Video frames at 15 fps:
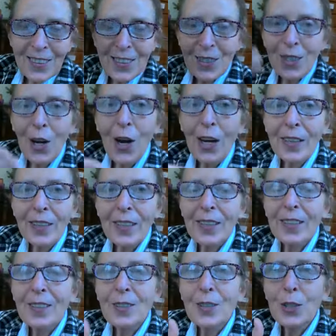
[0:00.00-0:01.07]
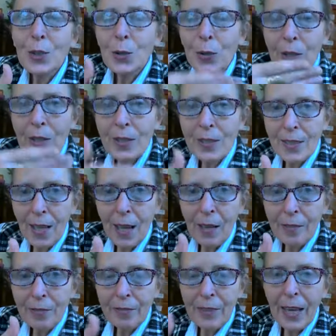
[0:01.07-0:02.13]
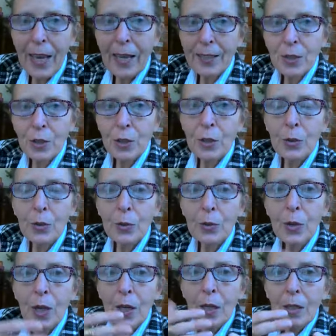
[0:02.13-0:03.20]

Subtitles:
talking to herself as to